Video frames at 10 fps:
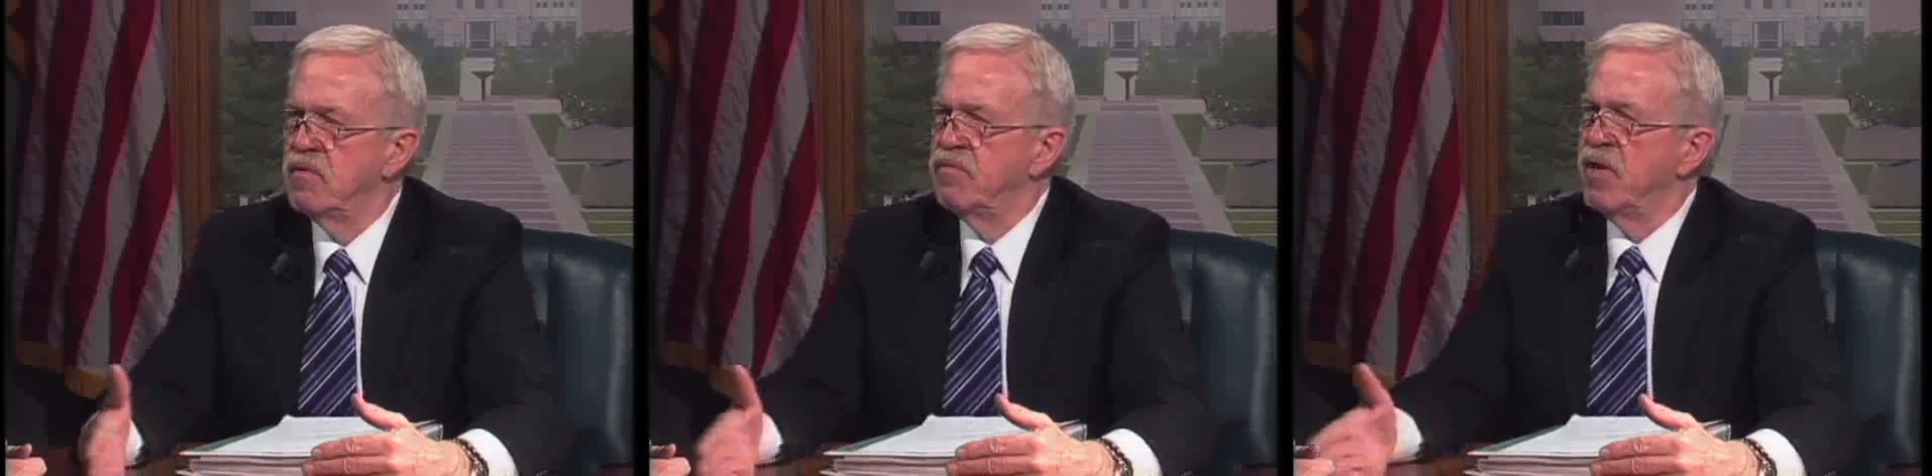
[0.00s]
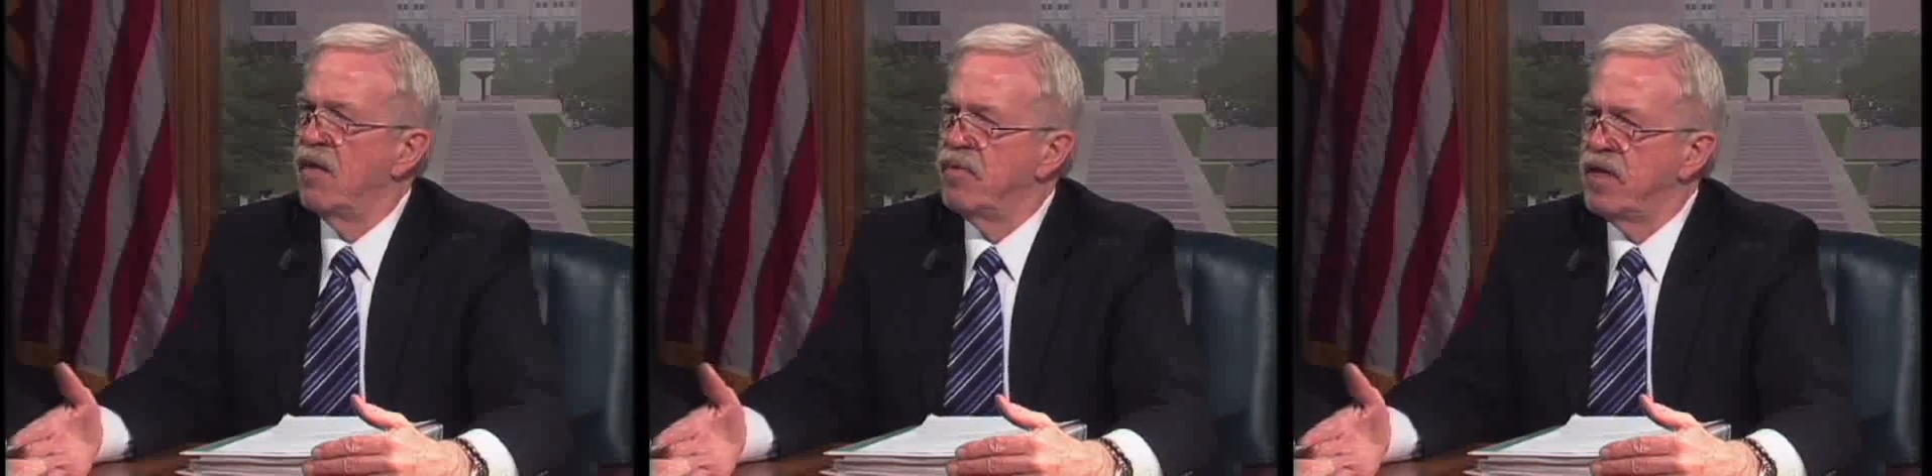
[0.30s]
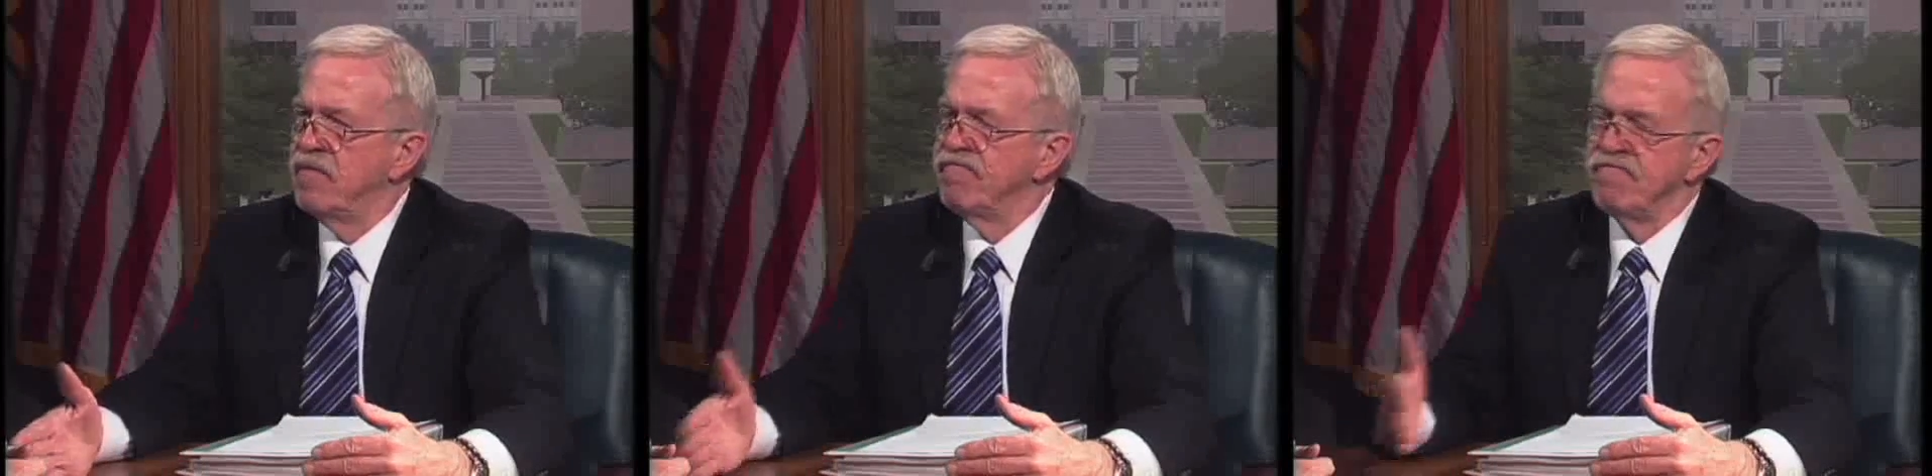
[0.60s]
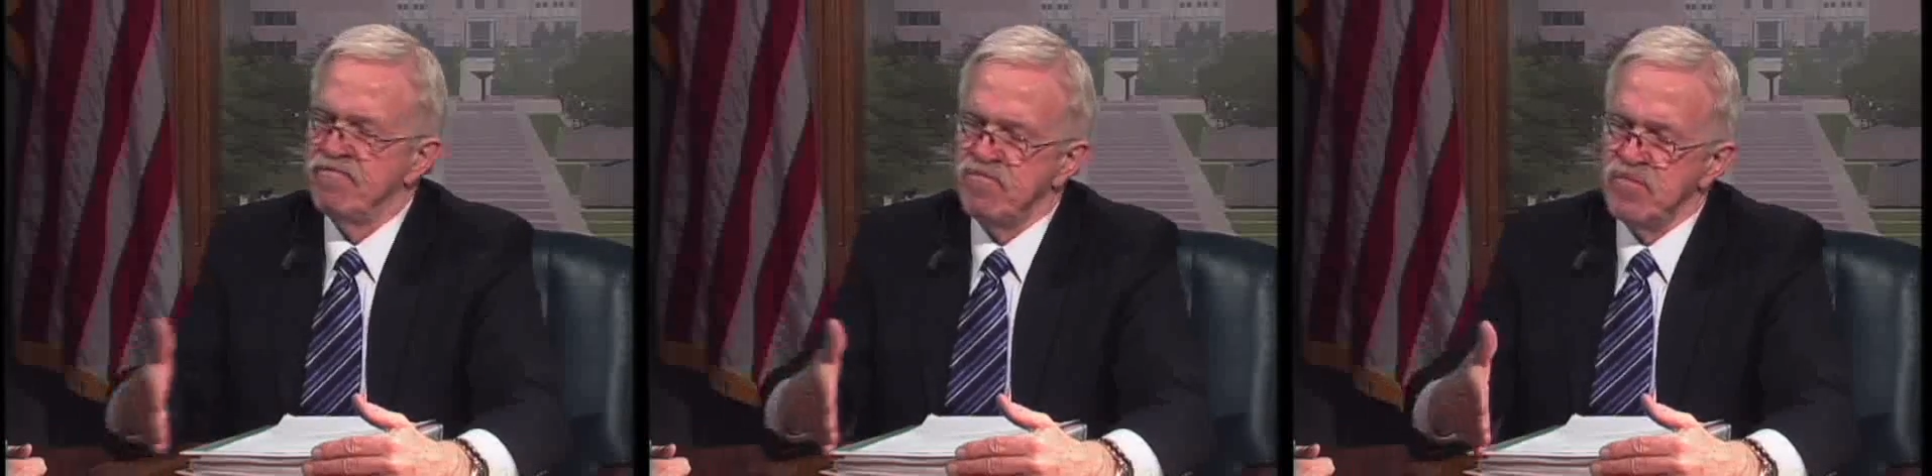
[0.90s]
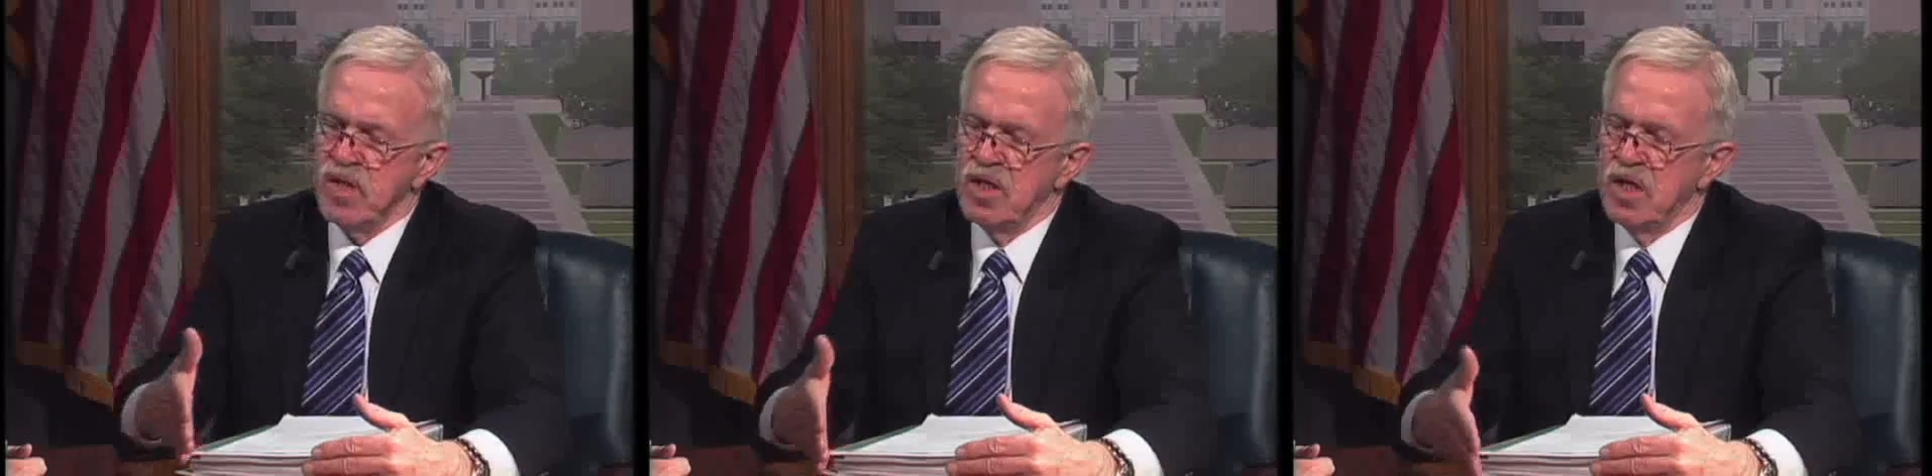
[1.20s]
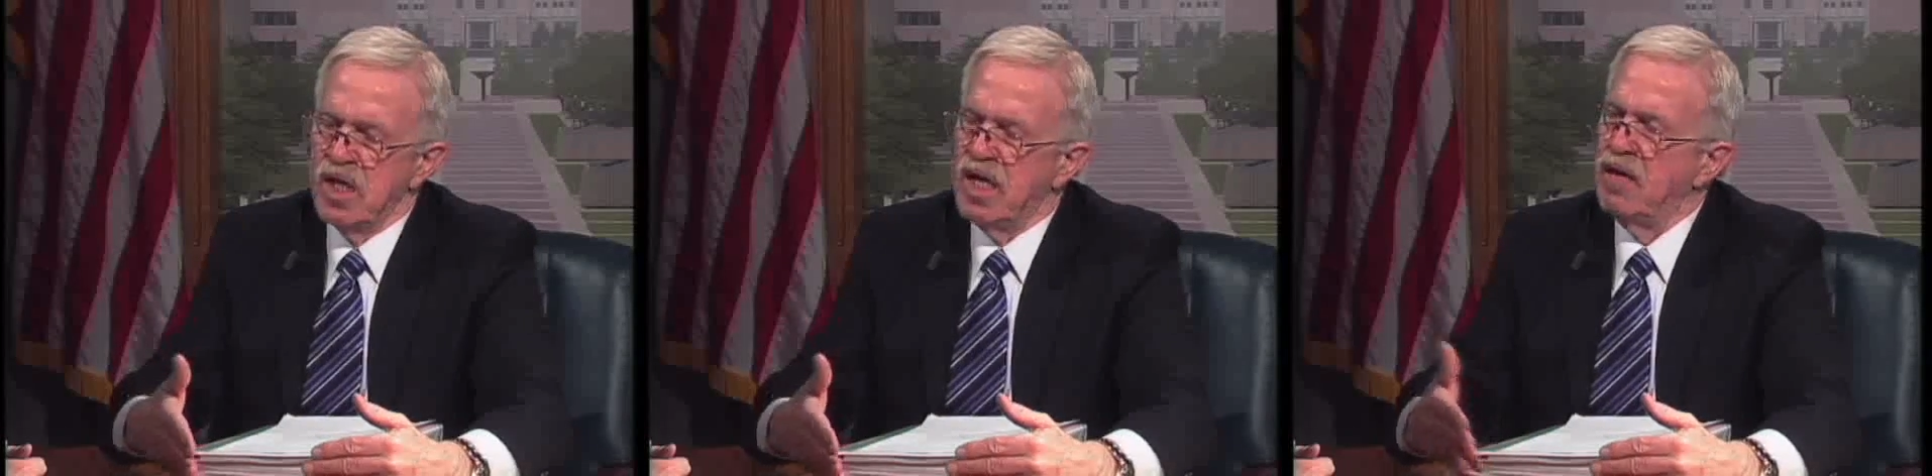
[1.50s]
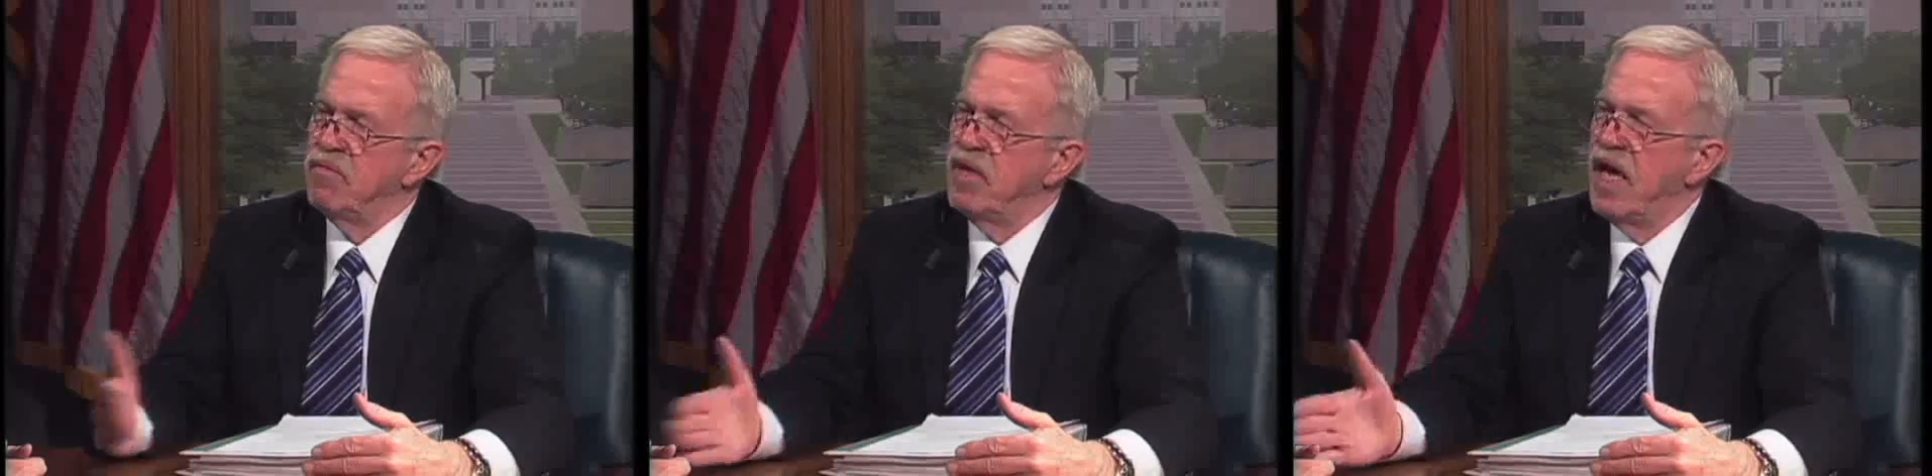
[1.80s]
property,
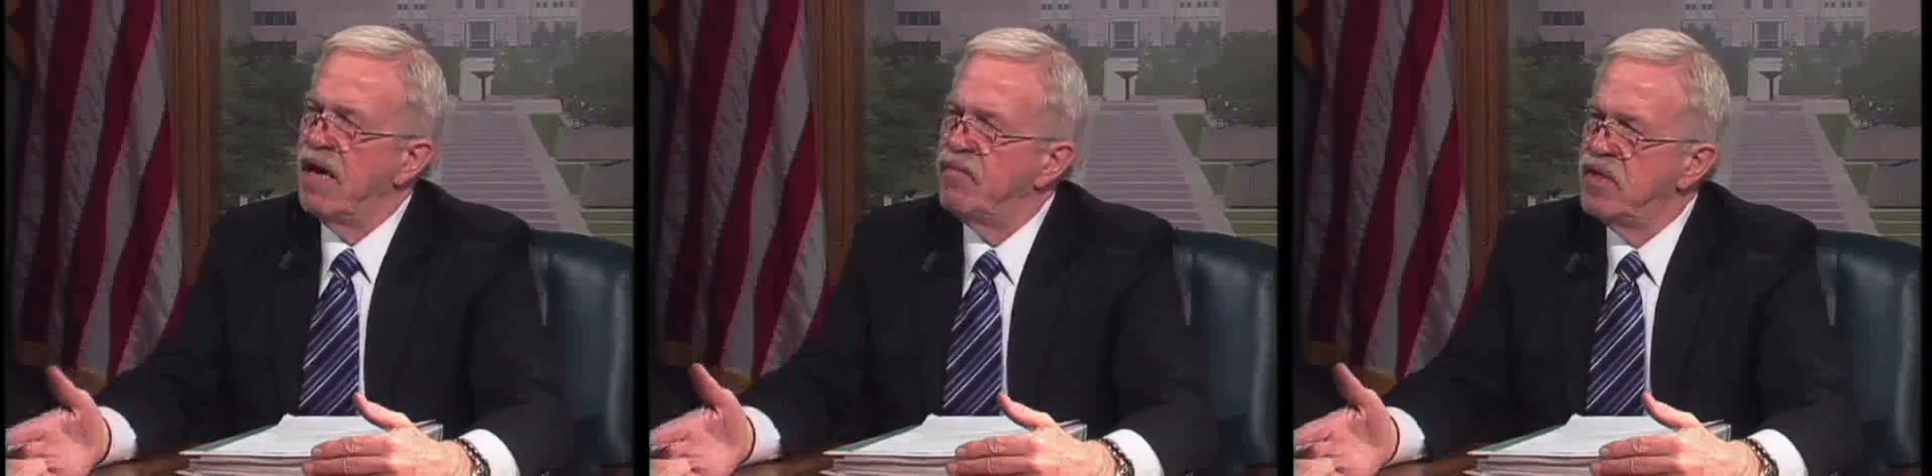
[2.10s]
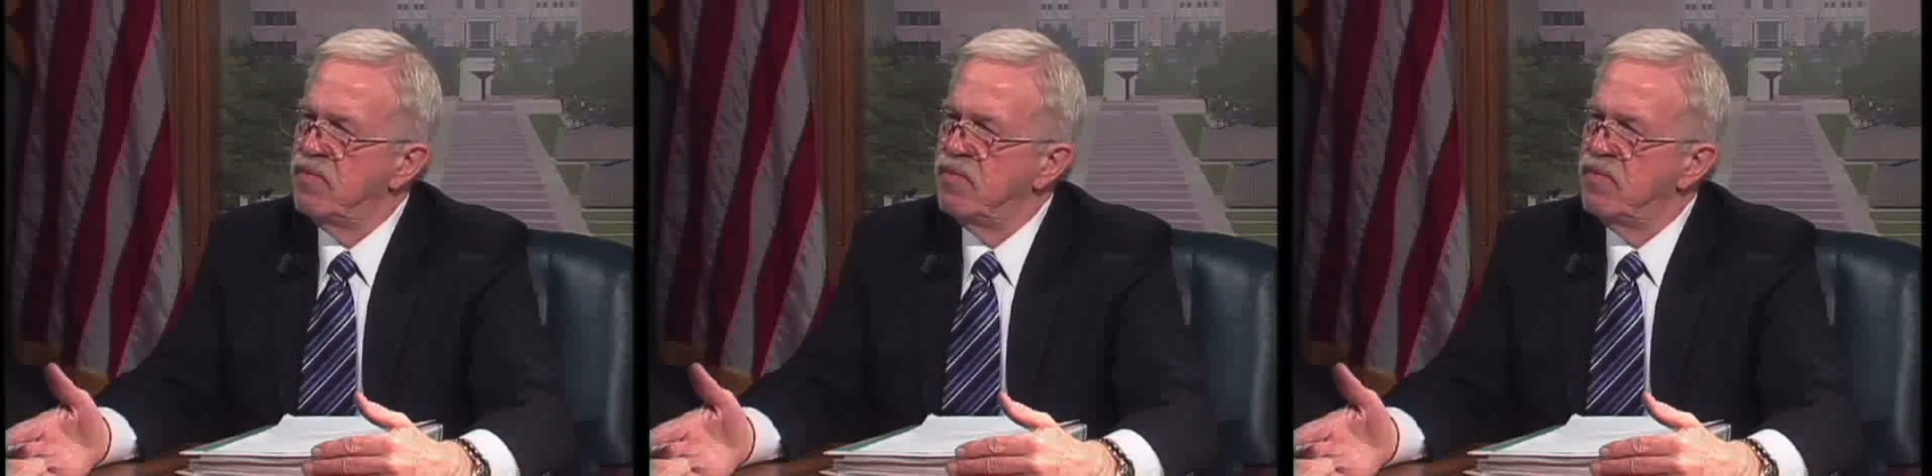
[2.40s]
I'll be happy